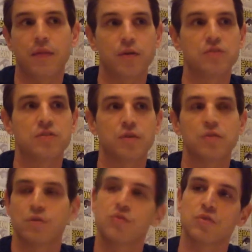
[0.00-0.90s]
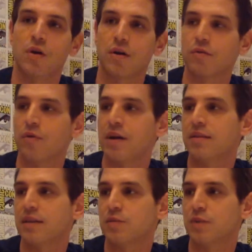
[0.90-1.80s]
and those are all
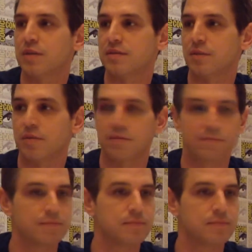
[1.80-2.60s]
great things we get to deal with.